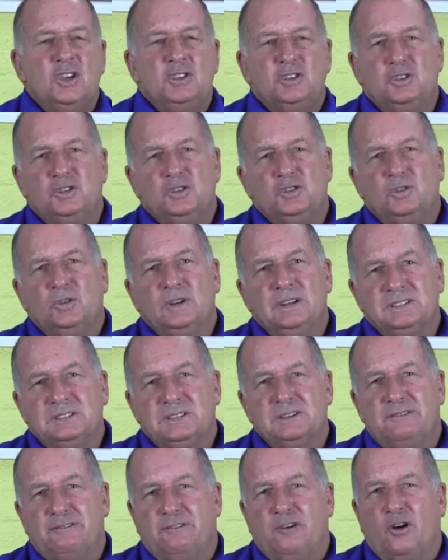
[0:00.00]
You'll
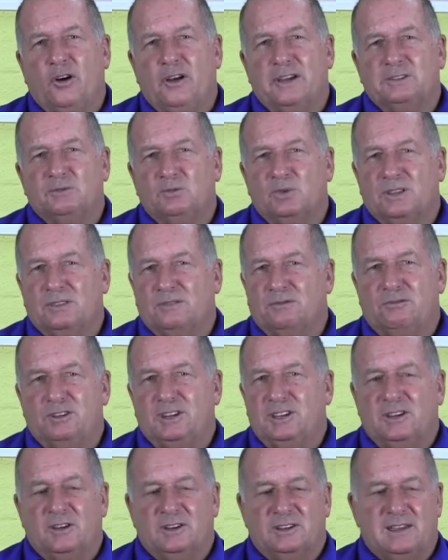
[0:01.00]
actually find with
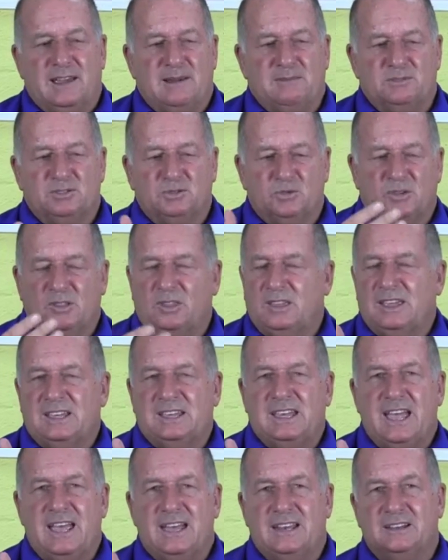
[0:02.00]
video cameras, whether they're
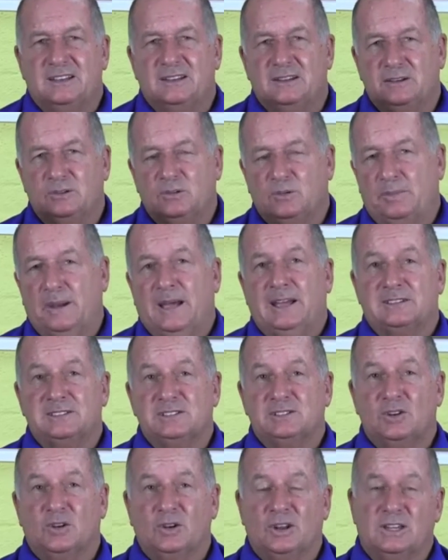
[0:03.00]
Canon or
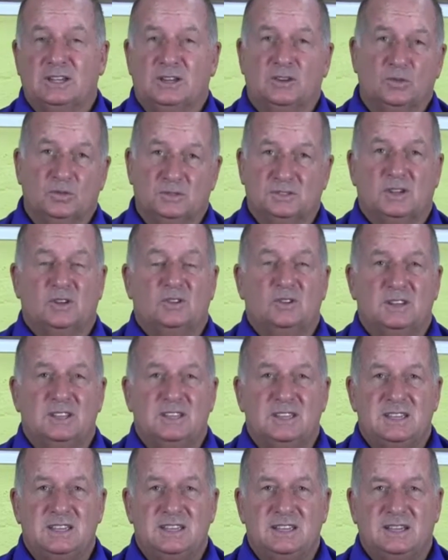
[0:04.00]
Panasonic or
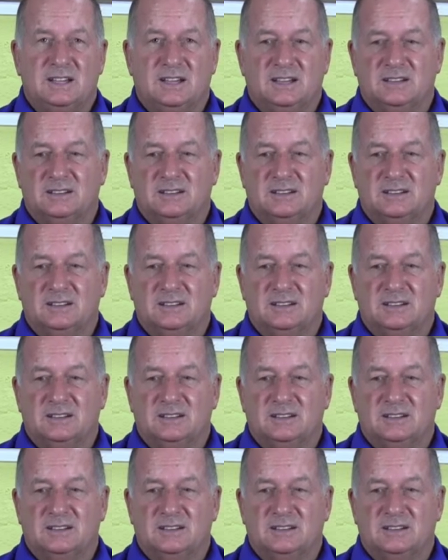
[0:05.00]
Sony,